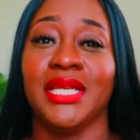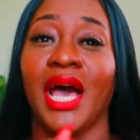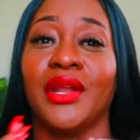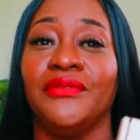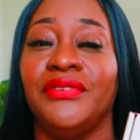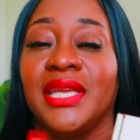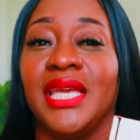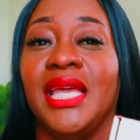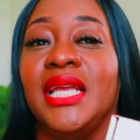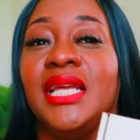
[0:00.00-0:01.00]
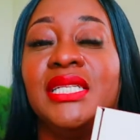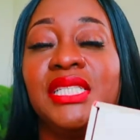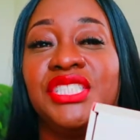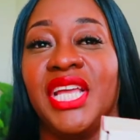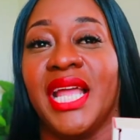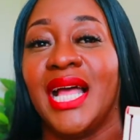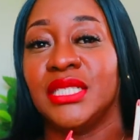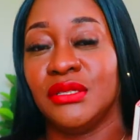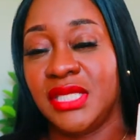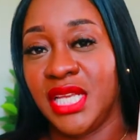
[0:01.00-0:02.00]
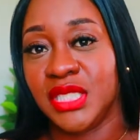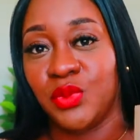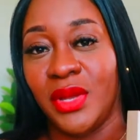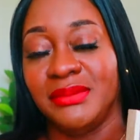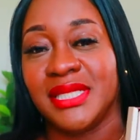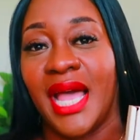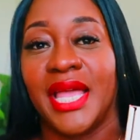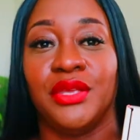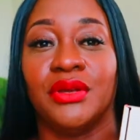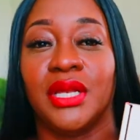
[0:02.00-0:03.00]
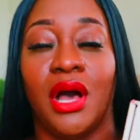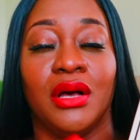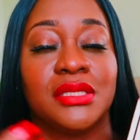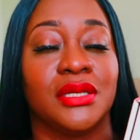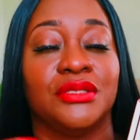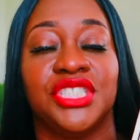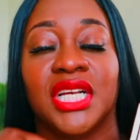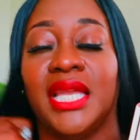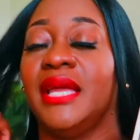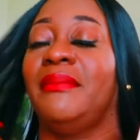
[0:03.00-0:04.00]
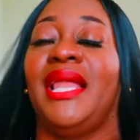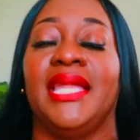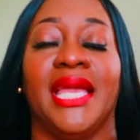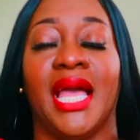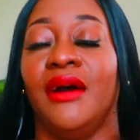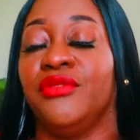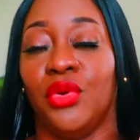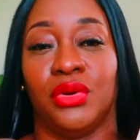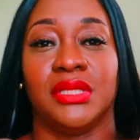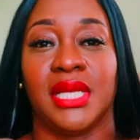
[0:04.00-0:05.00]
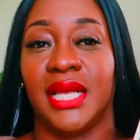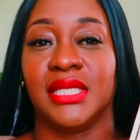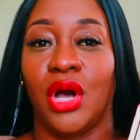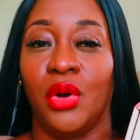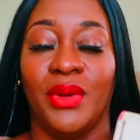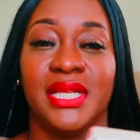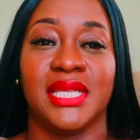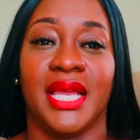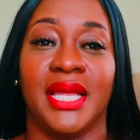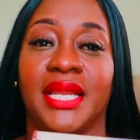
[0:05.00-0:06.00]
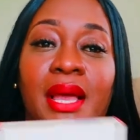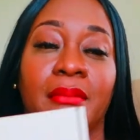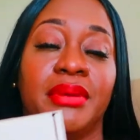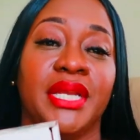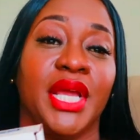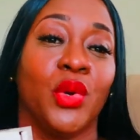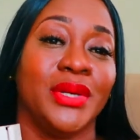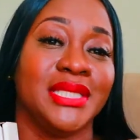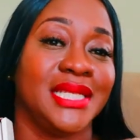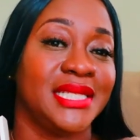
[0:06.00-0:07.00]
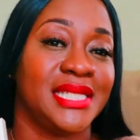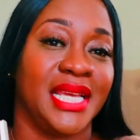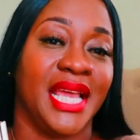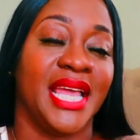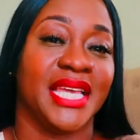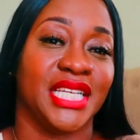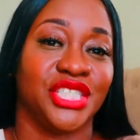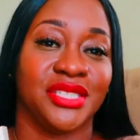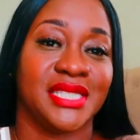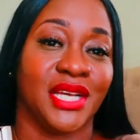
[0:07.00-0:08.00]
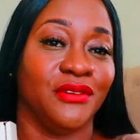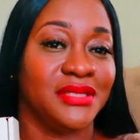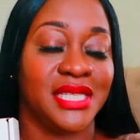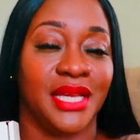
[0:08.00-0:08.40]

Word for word: y'all don't forget to check out Dossier's website. You can also click my link, of course, as always, and put in Gwendolyn 10 and get yourself